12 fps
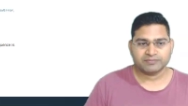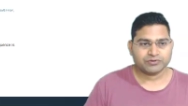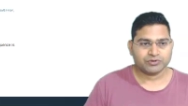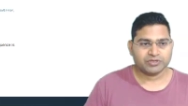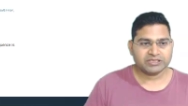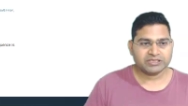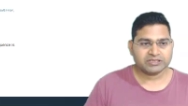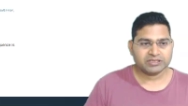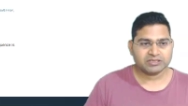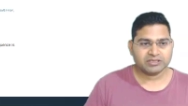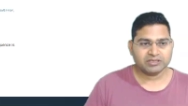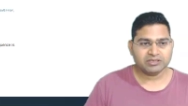So this
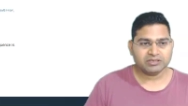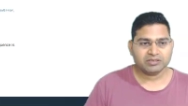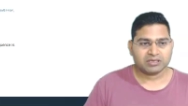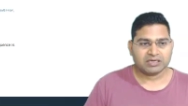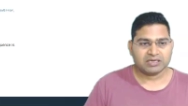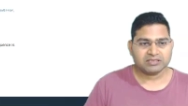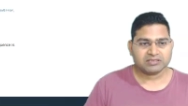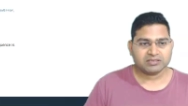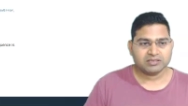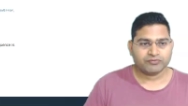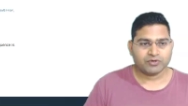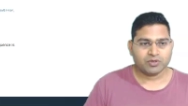is the class
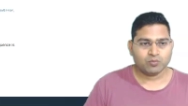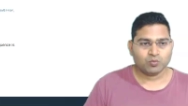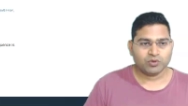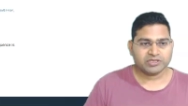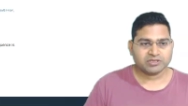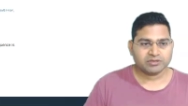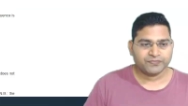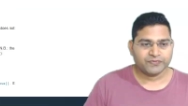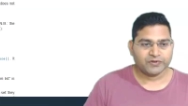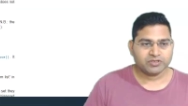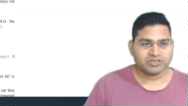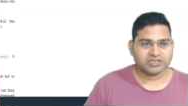from which
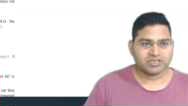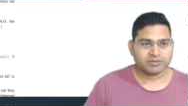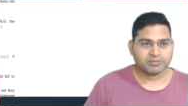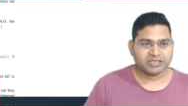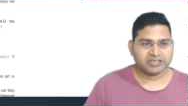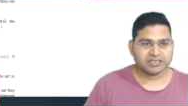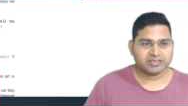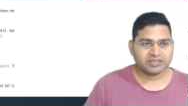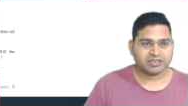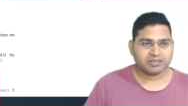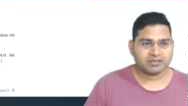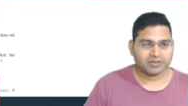non-system
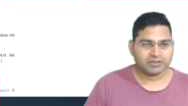existing